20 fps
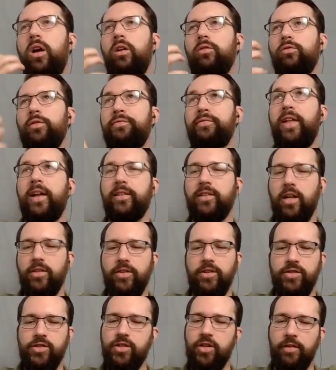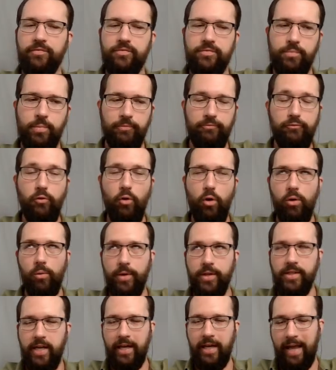reflect on this stuff before
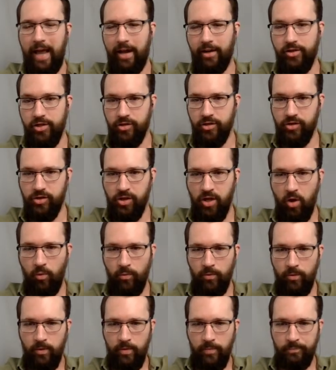we take action. So,